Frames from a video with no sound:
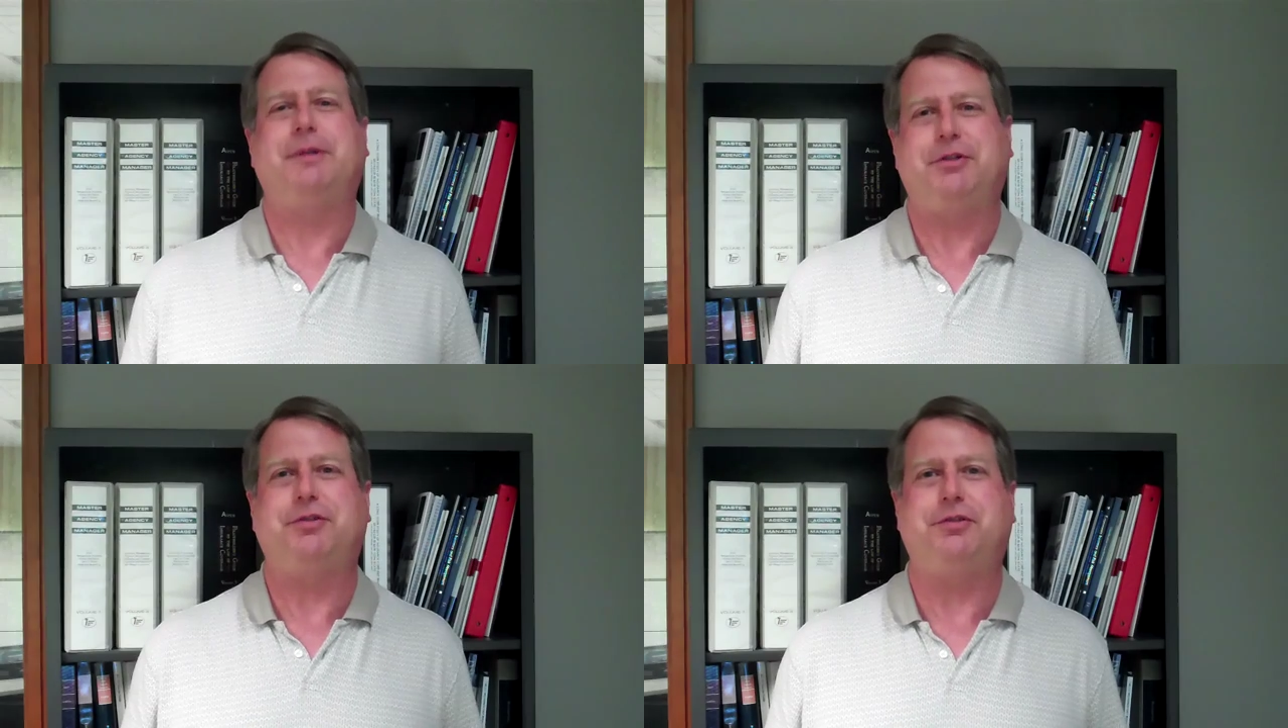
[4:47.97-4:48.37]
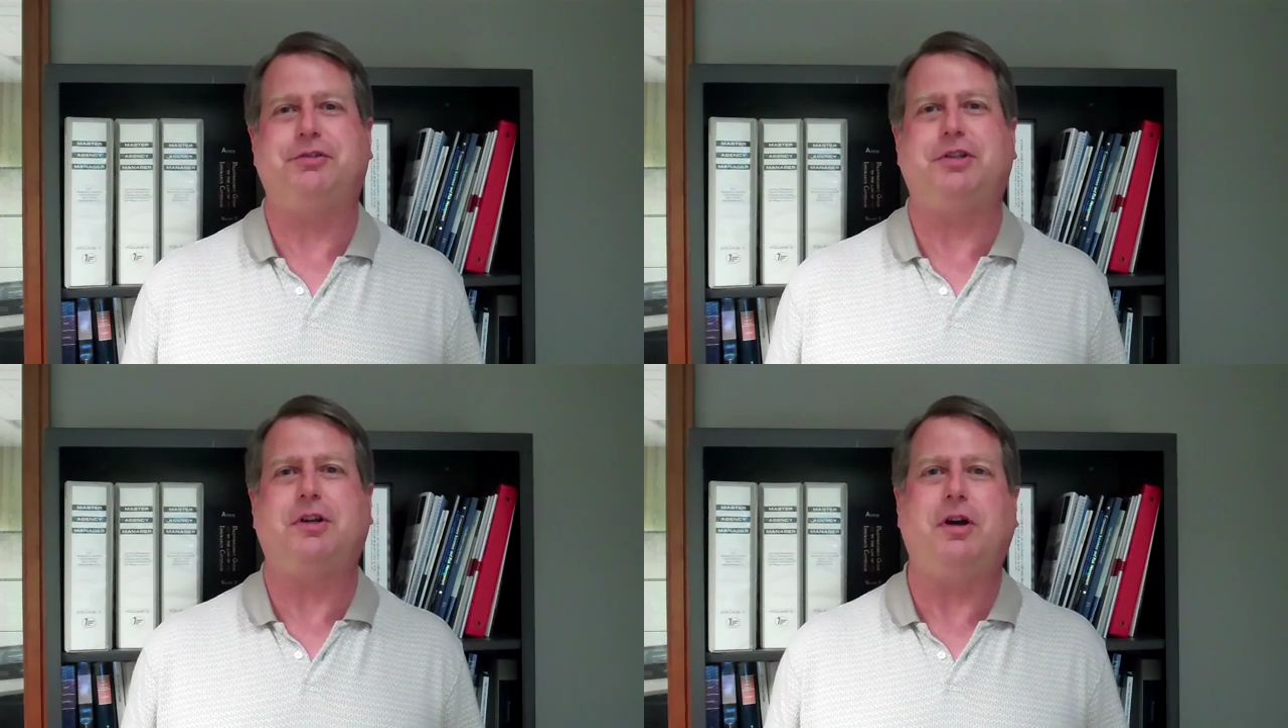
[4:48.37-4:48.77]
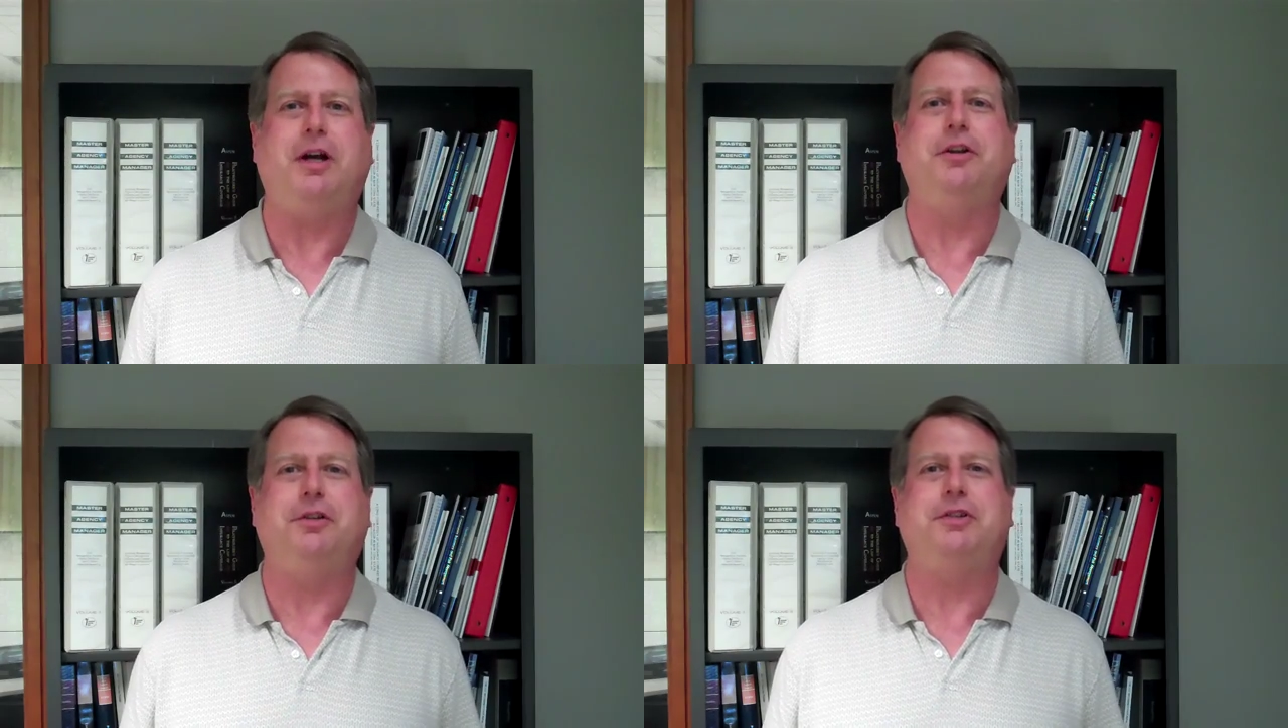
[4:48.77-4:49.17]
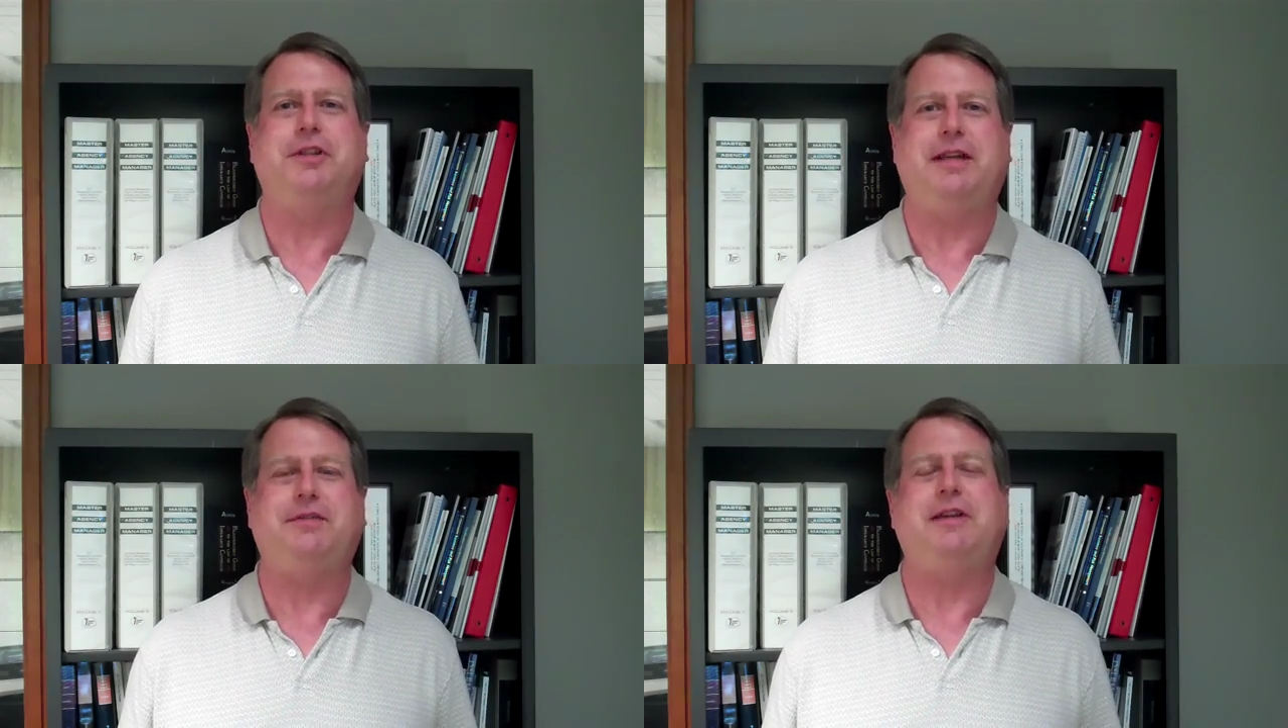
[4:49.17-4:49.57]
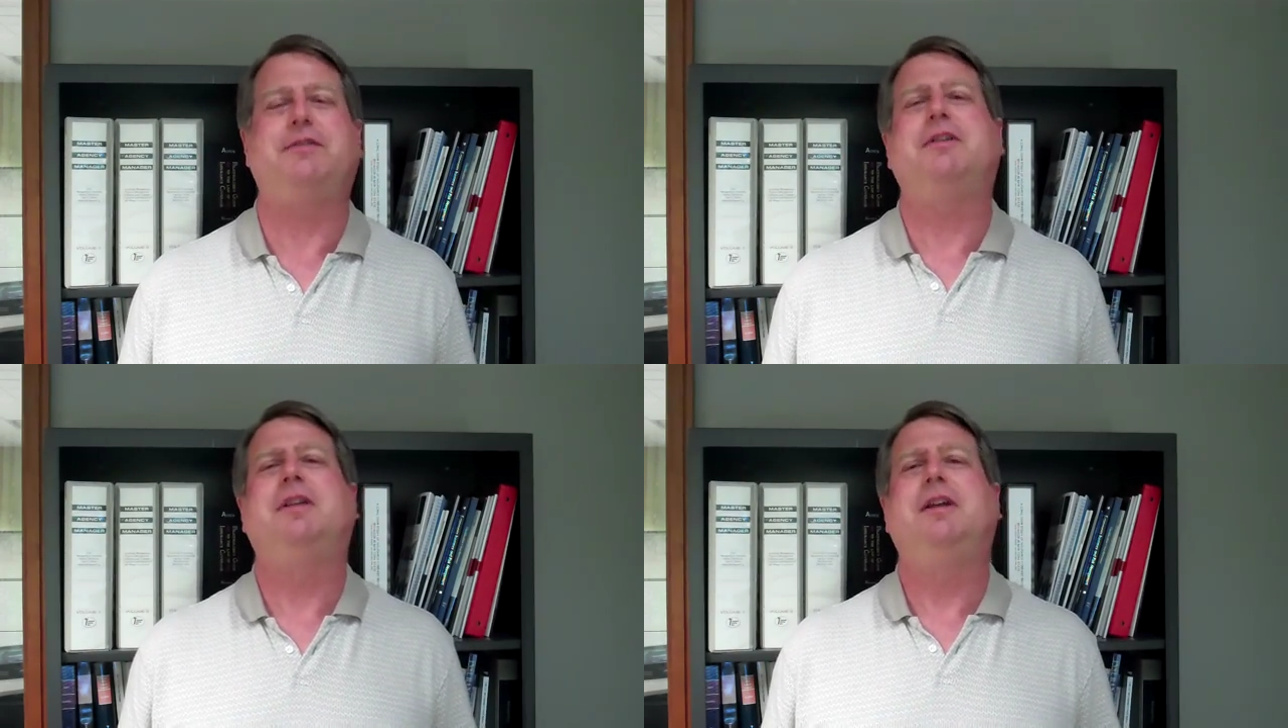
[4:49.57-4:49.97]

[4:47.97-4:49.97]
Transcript: registers a car knows that they have to have